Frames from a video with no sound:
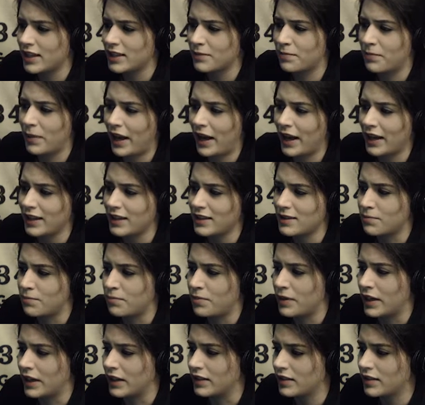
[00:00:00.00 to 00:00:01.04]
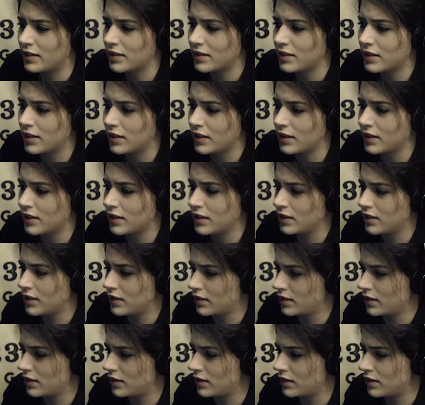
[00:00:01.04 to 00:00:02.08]
His back is bent.
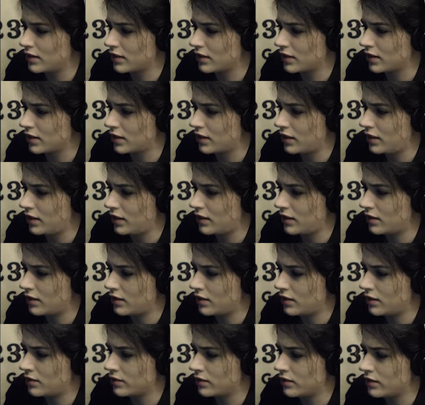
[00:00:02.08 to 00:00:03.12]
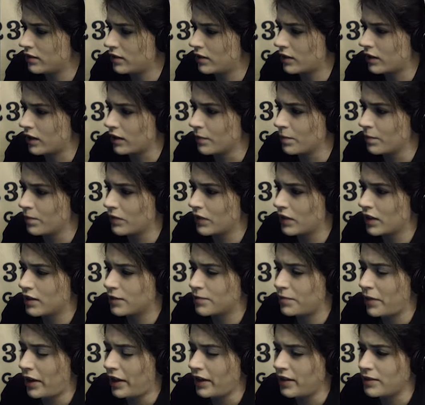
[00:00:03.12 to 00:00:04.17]
Okay.
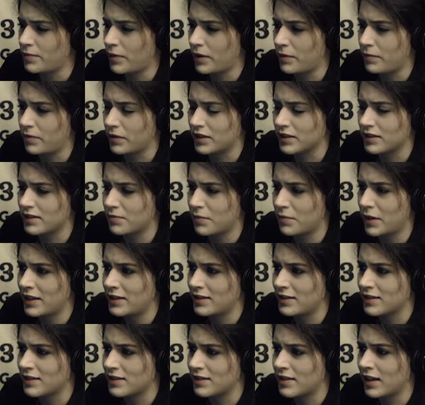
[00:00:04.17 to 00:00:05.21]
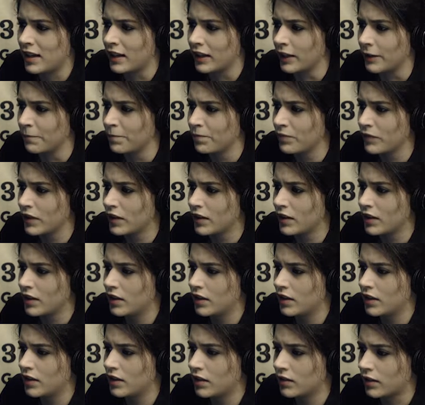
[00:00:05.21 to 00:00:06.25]
His back is bent, but his face is steady.
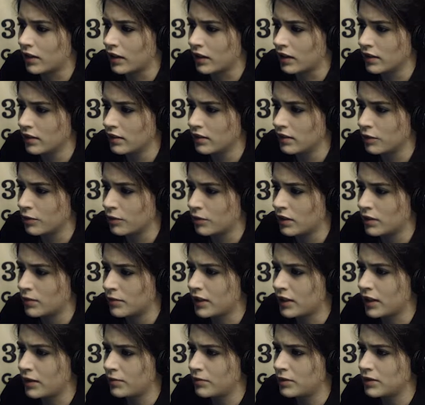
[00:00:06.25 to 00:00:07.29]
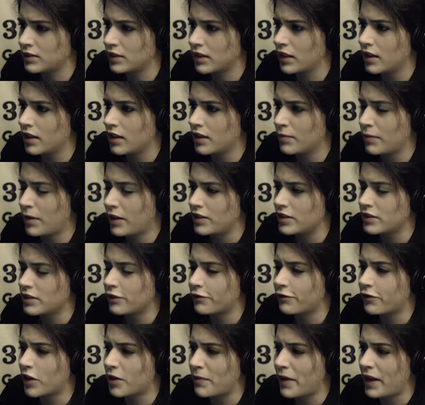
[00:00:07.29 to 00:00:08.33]
Okay, you're welcome in Hybris. The mayor has
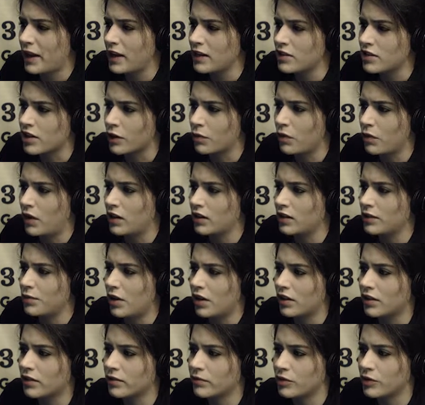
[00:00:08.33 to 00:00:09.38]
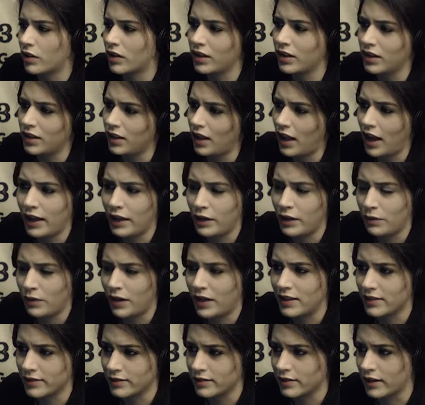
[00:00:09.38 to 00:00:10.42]
a firm handshake. Welcome to our little
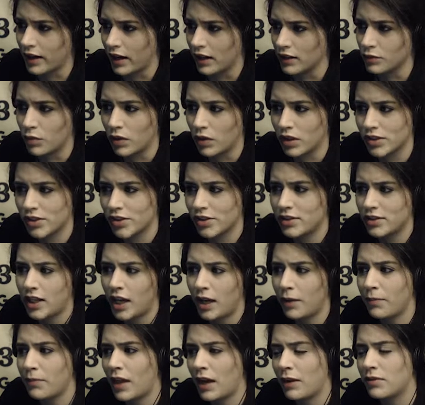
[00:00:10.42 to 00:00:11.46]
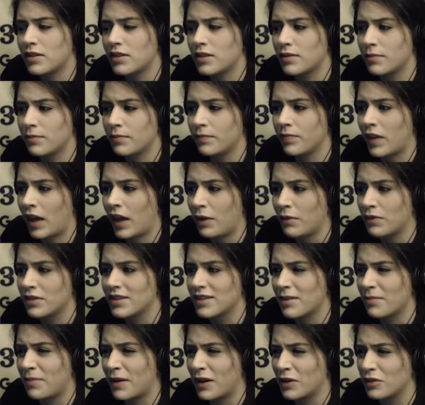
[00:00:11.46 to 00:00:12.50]
hideaway in the skies. Watch your step. That
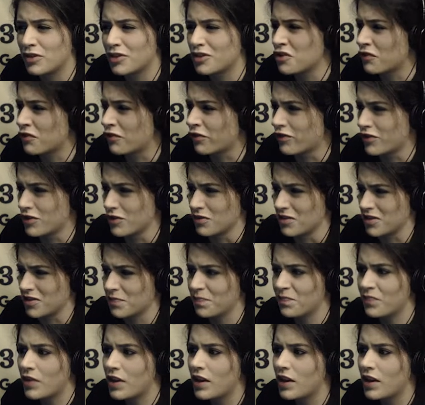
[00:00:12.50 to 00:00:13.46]
one's about to fruit.